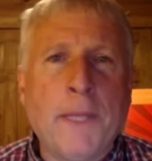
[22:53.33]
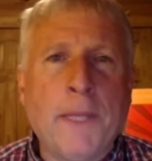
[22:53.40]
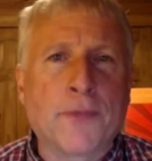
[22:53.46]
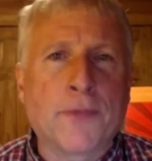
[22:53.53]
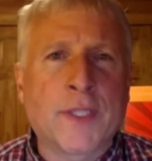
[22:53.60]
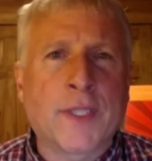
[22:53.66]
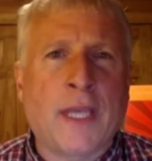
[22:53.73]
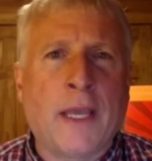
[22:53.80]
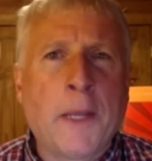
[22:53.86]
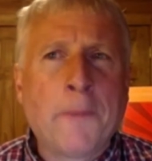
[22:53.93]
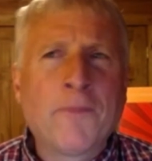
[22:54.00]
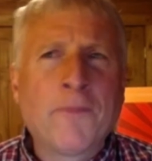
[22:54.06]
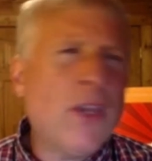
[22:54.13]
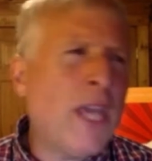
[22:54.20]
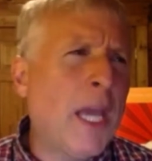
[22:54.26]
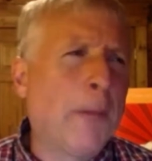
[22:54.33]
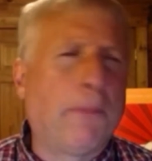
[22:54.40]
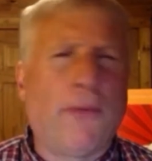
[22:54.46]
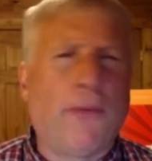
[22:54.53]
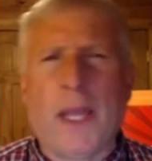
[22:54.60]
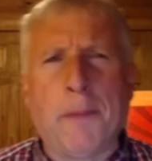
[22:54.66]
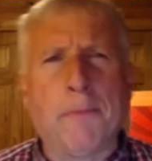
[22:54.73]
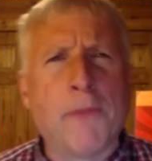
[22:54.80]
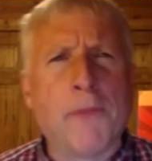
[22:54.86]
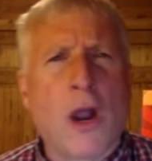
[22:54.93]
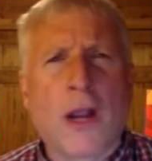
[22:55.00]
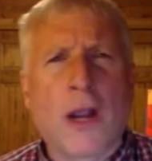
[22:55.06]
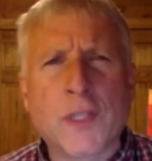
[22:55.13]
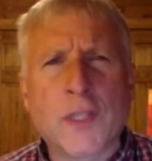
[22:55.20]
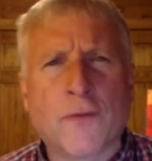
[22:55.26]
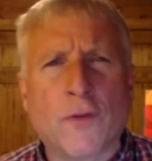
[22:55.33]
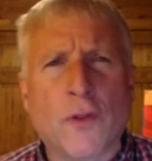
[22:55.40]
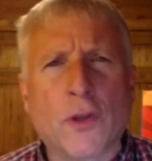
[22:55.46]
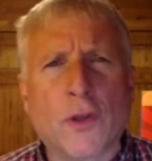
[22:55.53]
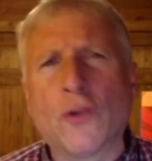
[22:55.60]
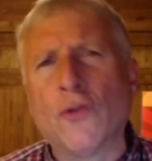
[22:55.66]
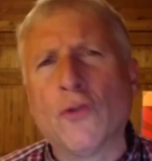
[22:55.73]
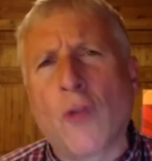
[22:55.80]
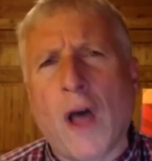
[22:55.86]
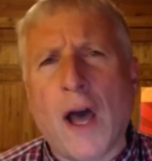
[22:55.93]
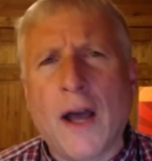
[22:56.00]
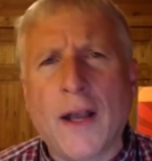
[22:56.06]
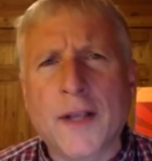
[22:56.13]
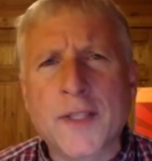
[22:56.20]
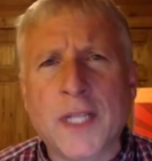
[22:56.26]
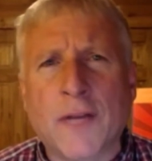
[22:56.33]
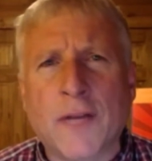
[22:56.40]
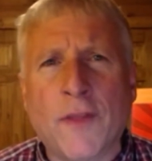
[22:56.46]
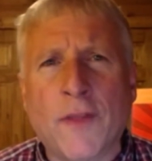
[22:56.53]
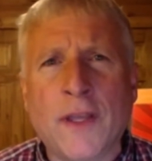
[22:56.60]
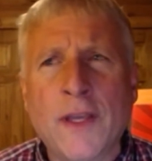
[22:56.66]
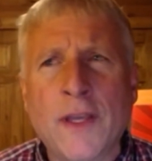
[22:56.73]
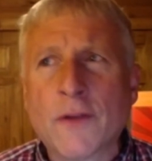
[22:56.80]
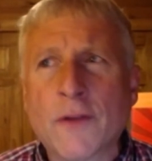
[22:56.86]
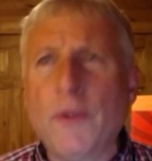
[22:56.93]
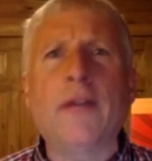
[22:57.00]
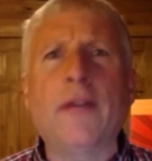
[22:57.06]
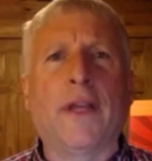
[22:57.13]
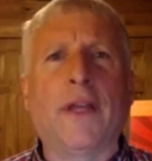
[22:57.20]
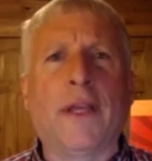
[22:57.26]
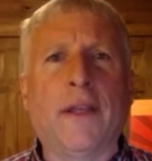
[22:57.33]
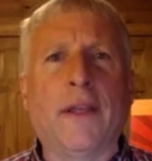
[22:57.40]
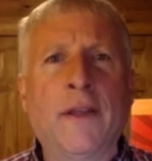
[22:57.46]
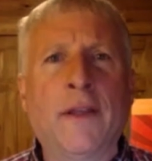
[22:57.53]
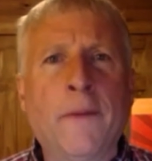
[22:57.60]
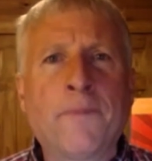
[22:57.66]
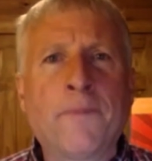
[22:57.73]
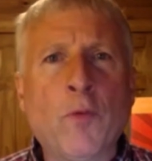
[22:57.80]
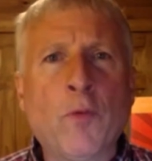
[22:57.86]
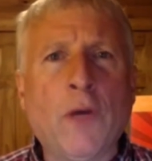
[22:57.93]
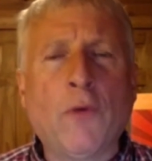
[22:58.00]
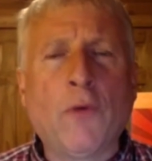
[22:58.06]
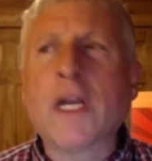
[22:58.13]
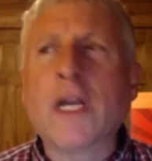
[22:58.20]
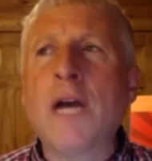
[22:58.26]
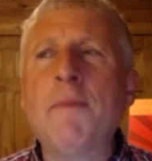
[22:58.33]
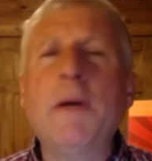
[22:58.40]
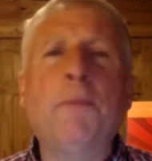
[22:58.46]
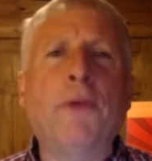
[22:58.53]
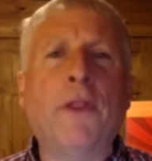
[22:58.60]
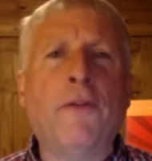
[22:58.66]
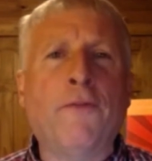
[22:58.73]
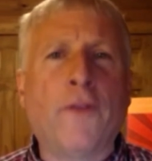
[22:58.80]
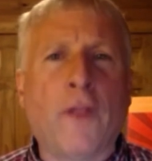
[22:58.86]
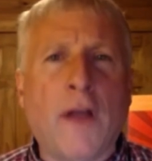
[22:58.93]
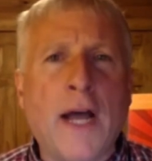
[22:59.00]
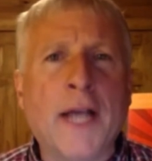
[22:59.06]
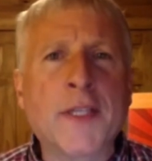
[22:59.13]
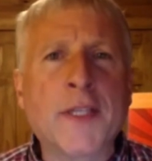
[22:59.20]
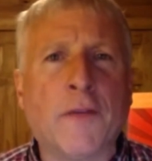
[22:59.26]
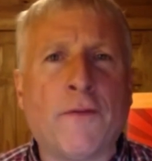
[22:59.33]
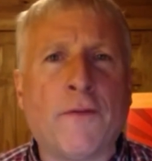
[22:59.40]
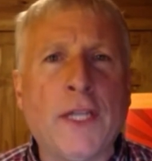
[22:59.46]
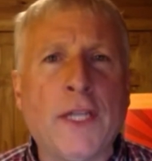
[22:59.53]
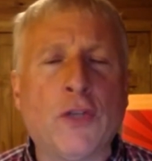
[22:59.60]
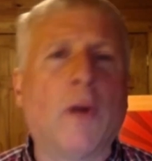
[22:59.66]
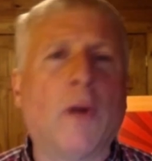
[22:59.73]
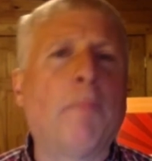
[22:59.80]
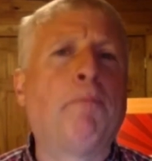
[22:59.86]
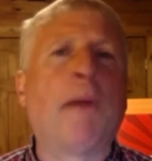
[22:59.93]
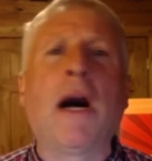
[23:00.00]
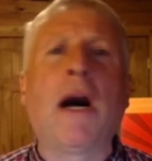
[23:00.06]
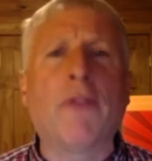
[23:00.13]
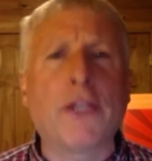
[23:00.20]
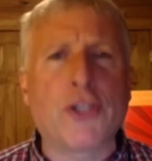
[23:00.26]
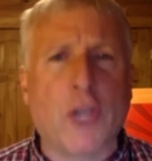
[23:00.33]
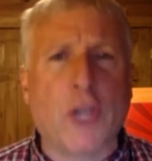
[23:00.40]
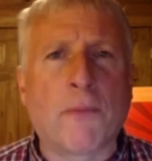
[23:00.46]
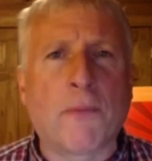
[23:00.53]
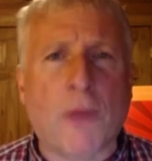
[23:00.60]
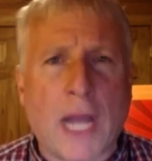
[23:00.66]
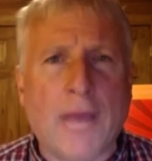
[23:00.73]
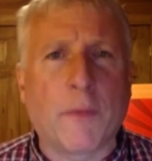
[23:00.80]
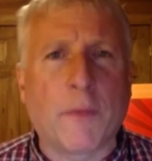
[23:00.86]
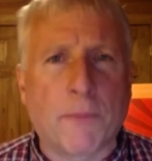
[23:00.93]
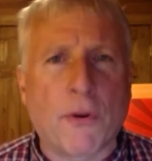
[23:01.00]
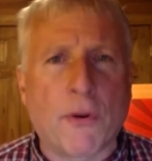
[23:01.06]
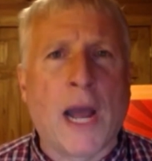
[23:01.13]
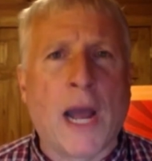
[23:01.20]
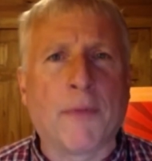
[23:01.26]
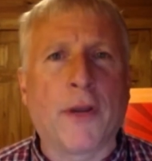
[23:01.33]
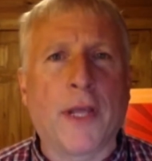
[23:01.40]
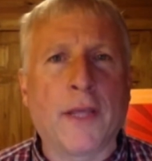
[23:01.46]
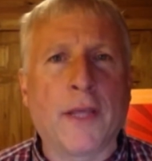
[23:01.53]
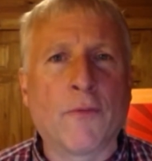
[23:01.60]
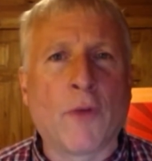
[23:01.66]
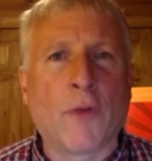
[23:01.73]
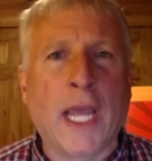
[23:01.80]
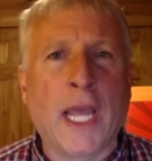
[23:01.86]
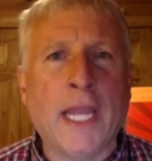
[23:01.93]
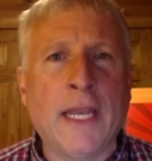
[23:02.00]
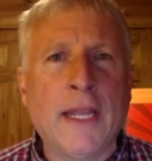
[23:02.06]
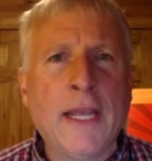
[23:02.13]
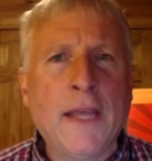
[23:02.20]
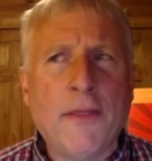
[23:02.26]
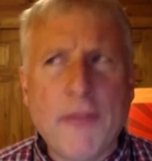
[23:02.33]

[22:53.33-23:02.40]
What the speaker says: people say you can't blame Marx for the gulags and everything. Really? Well, we'll come up with a philosophy to abolish all private property, right?